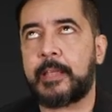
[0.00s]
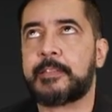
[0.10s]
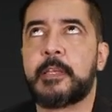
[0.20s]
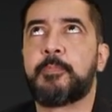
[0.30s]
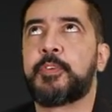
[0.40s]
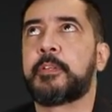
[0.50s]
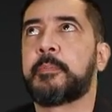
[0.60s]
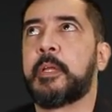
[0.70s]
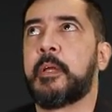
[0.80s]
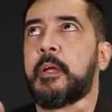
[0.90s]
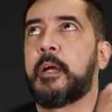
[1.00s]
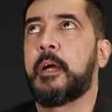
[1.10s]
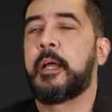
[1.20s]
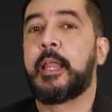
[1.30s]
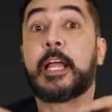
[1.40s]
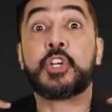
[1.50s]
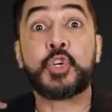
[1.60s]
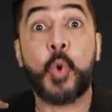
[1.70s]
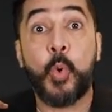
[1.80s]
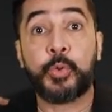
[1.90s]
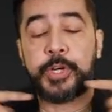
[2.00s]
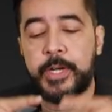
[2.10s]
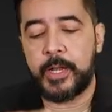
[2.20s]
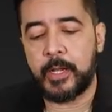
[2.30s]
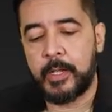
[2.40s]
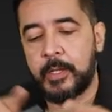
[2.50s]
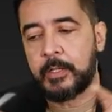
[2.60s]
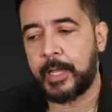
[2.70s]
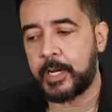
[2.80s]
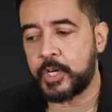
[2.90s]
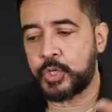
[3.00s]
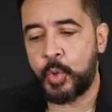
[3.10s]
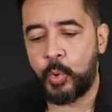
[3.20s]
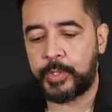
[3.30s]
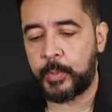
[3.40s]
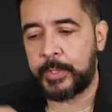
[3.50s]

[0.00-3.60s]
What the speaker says: something like a shoulder, like a shoulder.